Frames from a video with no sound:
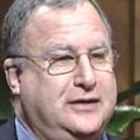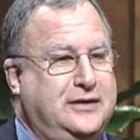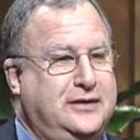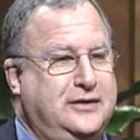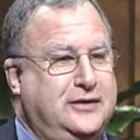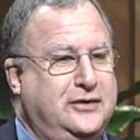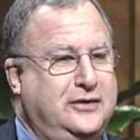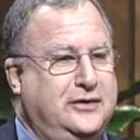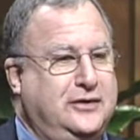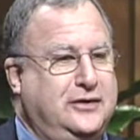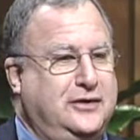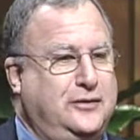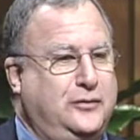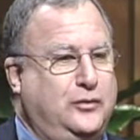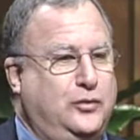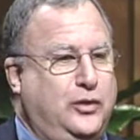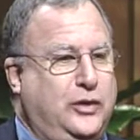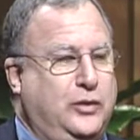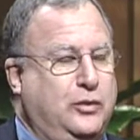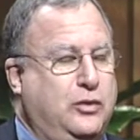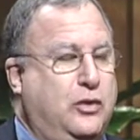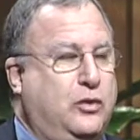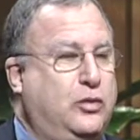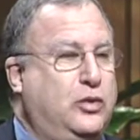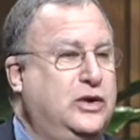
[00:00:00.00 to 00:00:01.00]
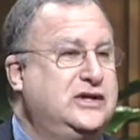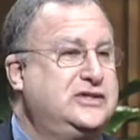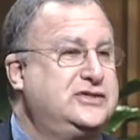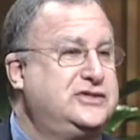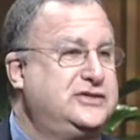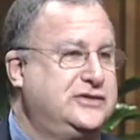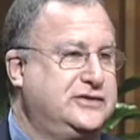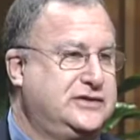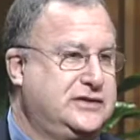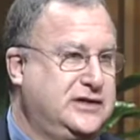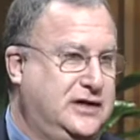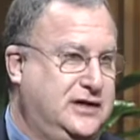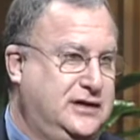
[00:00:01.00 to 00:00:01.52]
we won't waste
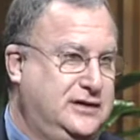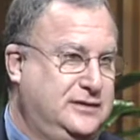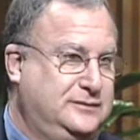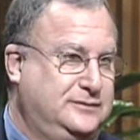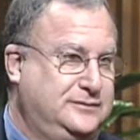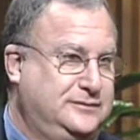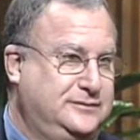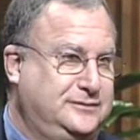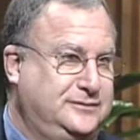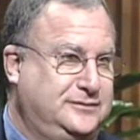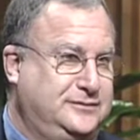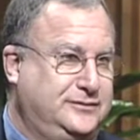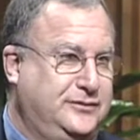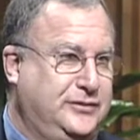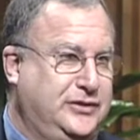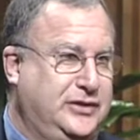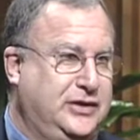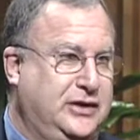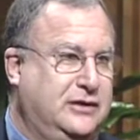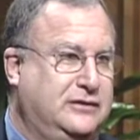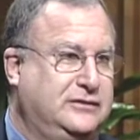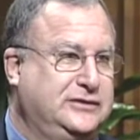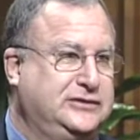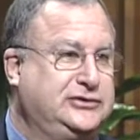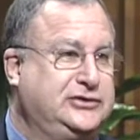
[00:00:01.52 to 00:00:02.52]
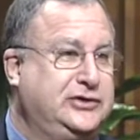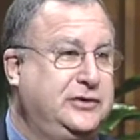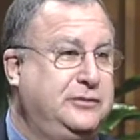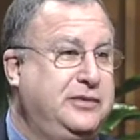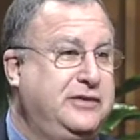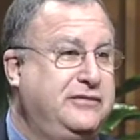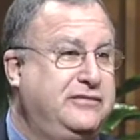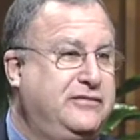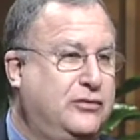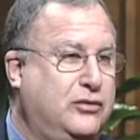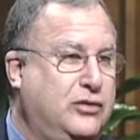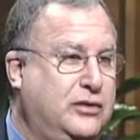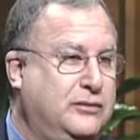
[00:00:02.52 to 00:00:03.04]
your time. You know, if it should be
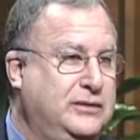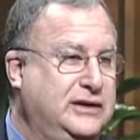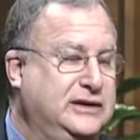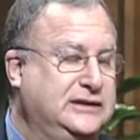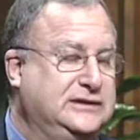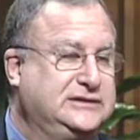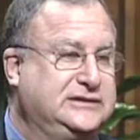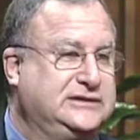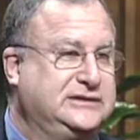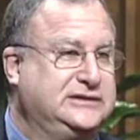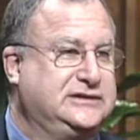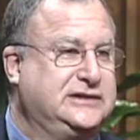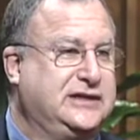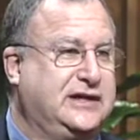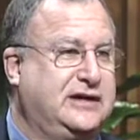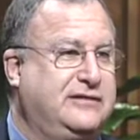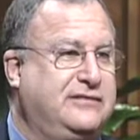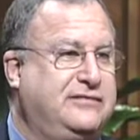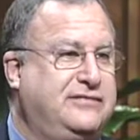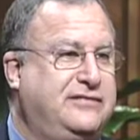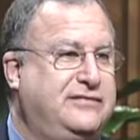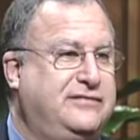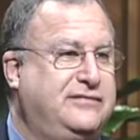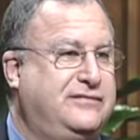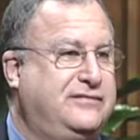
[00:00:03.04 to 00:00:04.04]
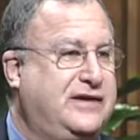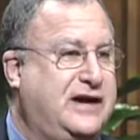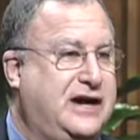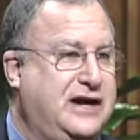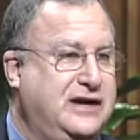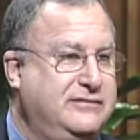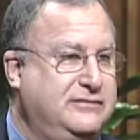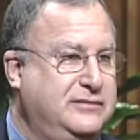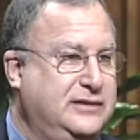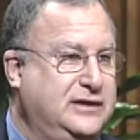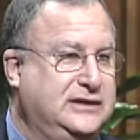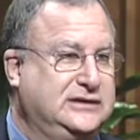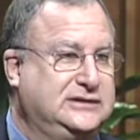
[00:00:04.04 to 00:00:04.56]
4 minutes instead of
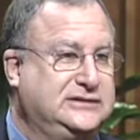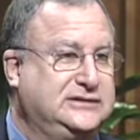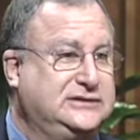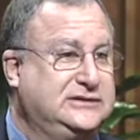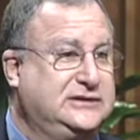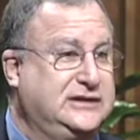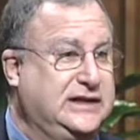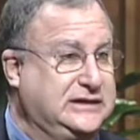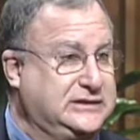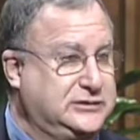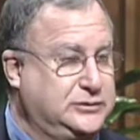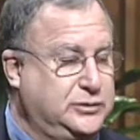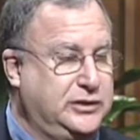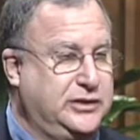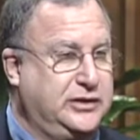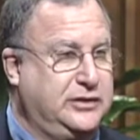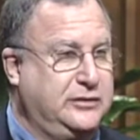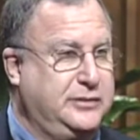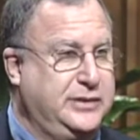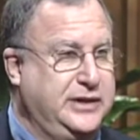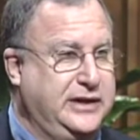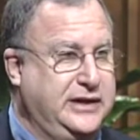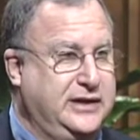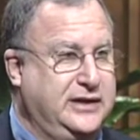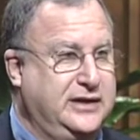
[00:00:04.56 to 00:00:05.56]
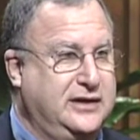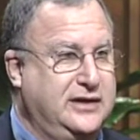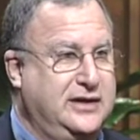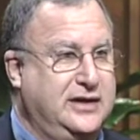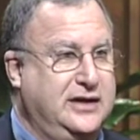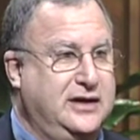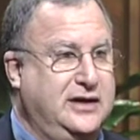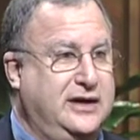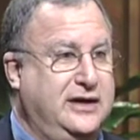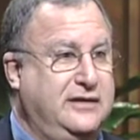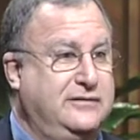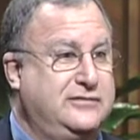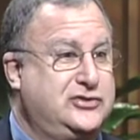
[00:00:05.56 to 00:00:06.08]
5 minutes, that's what it'll be.
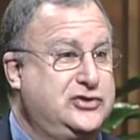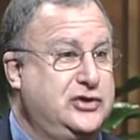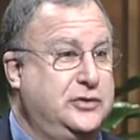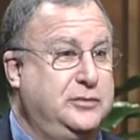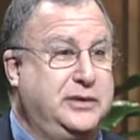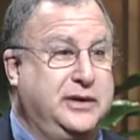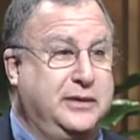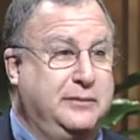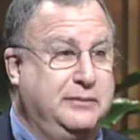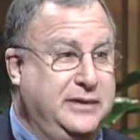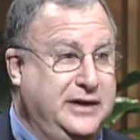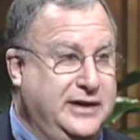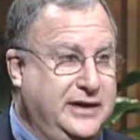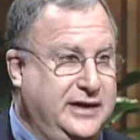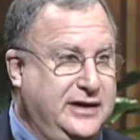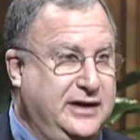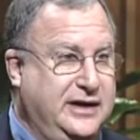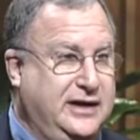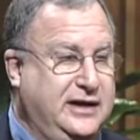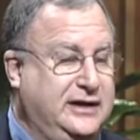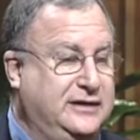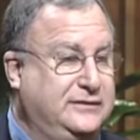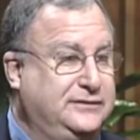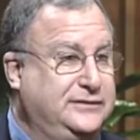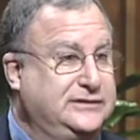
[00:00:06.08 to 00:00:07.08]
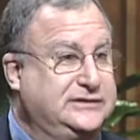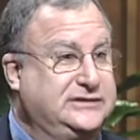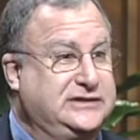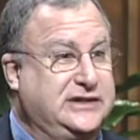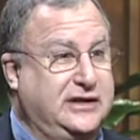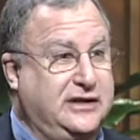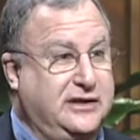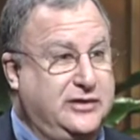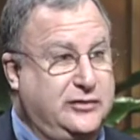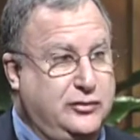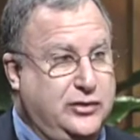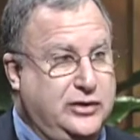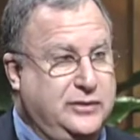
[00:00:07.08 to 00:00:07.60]
If it should be a minute and a half instead
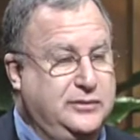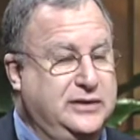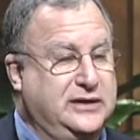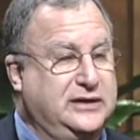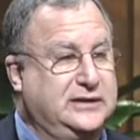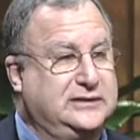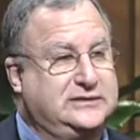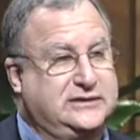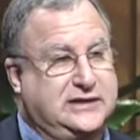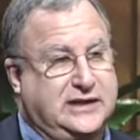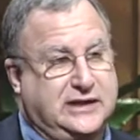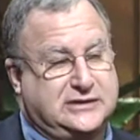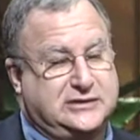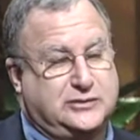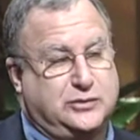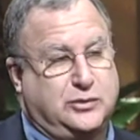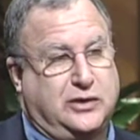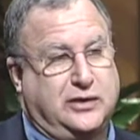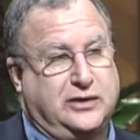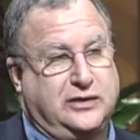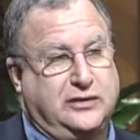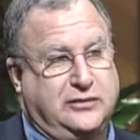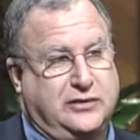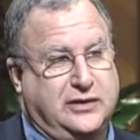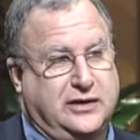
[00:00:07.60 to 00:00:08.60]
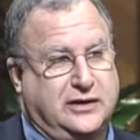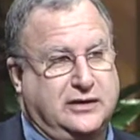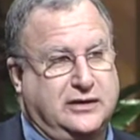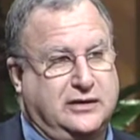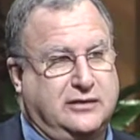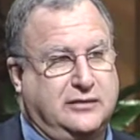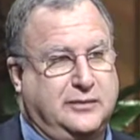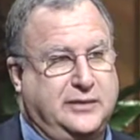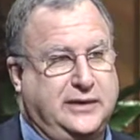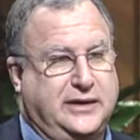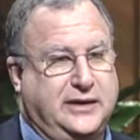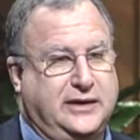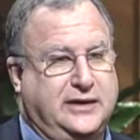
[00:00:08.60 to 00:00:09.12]
of 3 minutes, that's what you think it'll
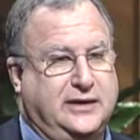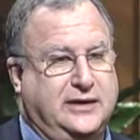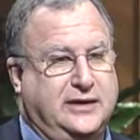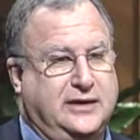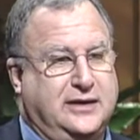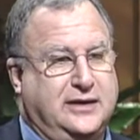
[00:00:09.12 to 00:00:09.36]
be.